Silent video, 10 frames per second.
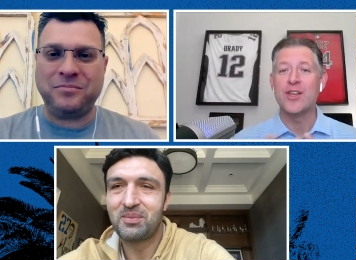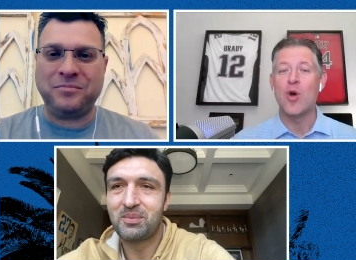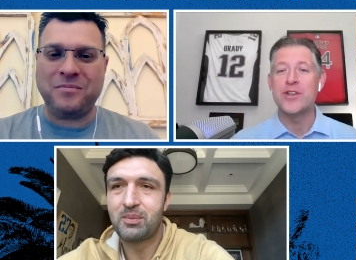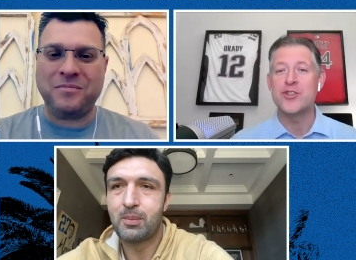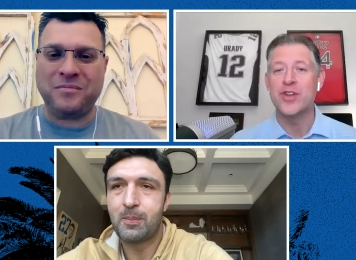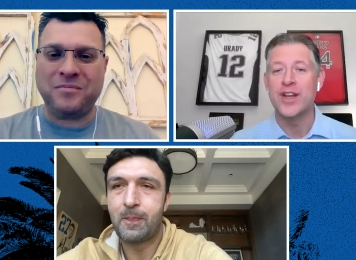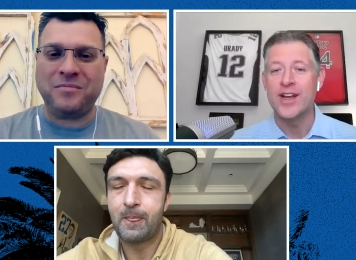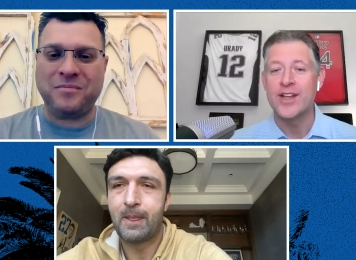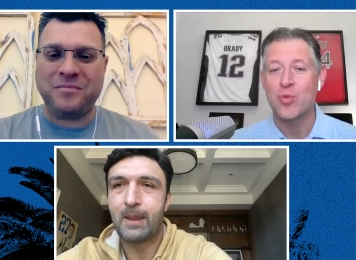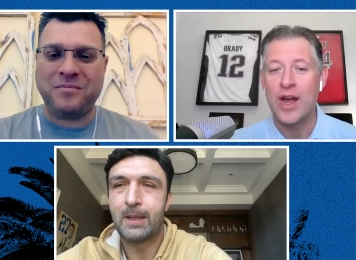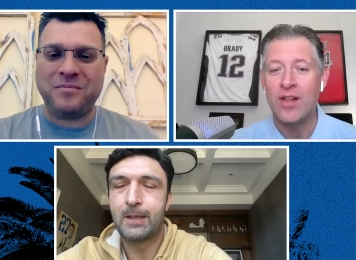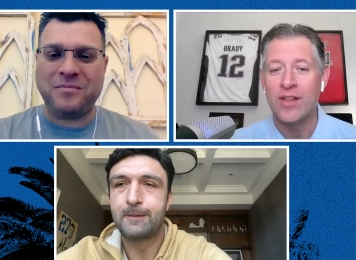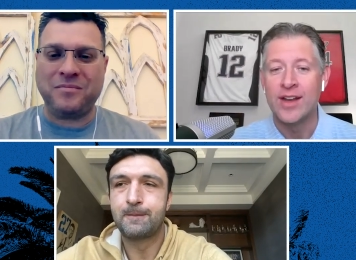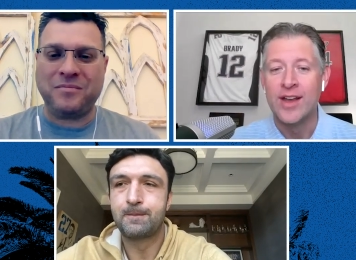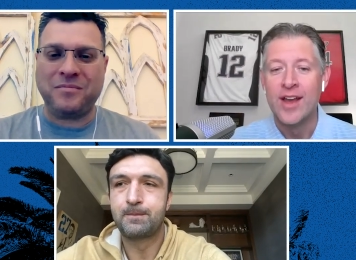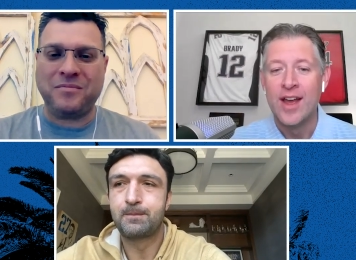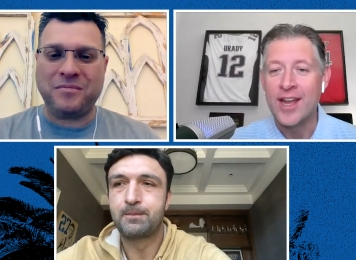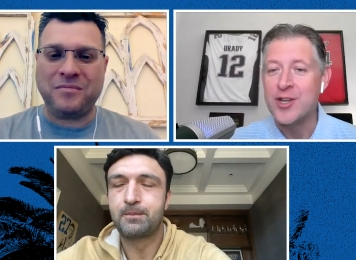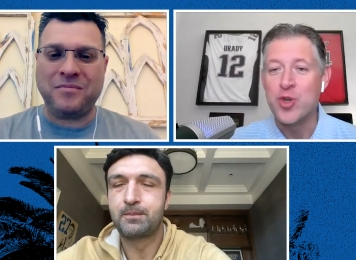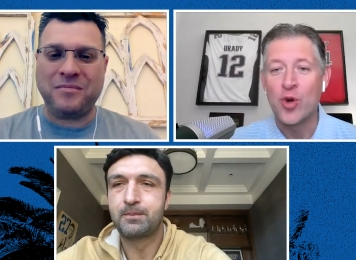Speaker 1: You always treated us well. And
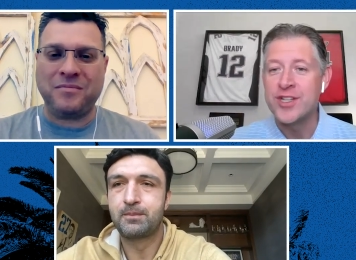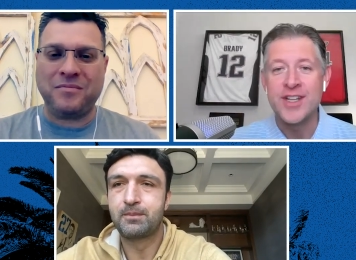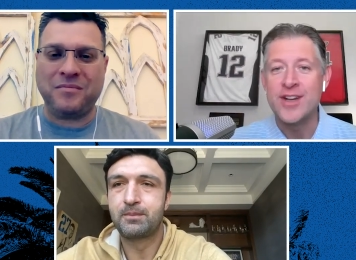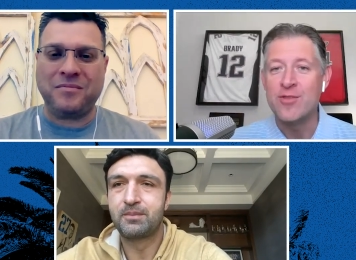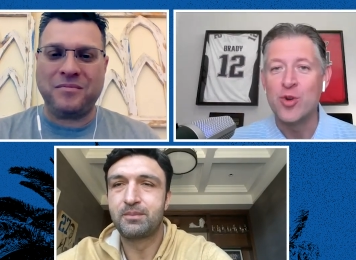and George didn't